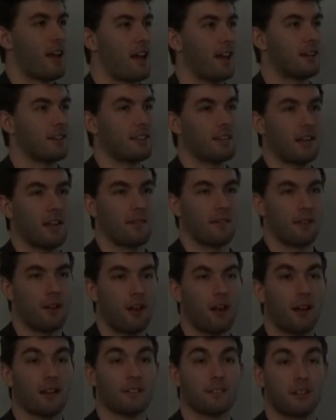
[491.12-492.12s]
adding together
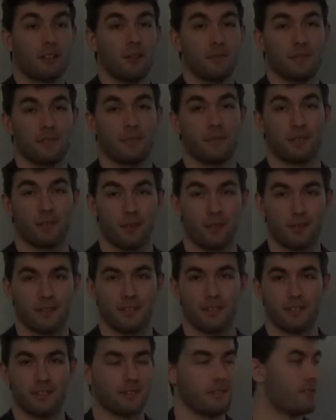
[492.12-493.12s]
odd terms of a
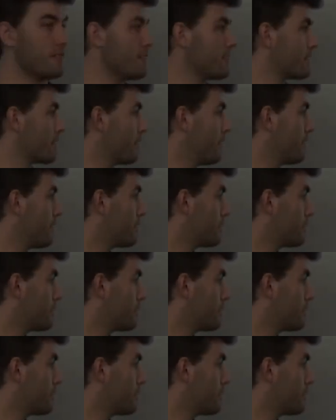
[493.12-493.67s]
cosine series,